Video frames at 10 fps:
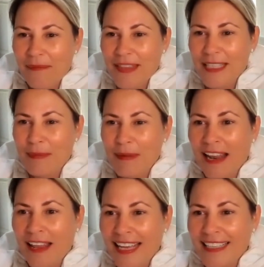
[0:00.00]
This has been
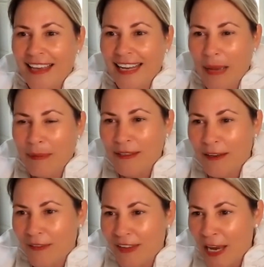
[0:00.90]
another exciting
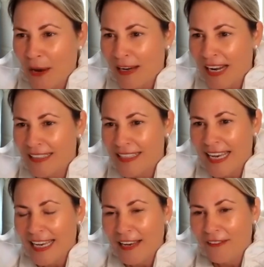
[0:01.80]
episode of EO Atlanta's
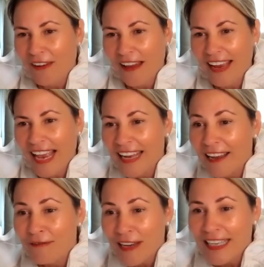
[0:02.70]
Taking Flight, and I
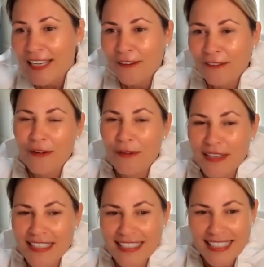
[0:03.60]
really look
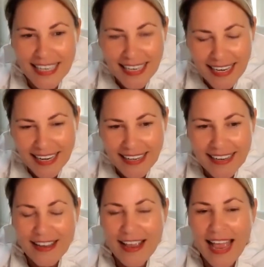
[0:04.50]
forward to seeing
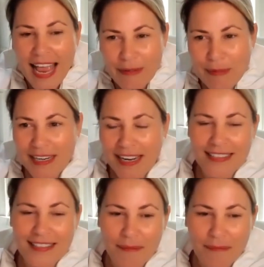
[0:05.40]
everybody
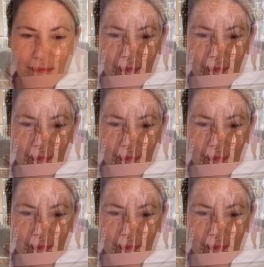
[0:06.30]
next time.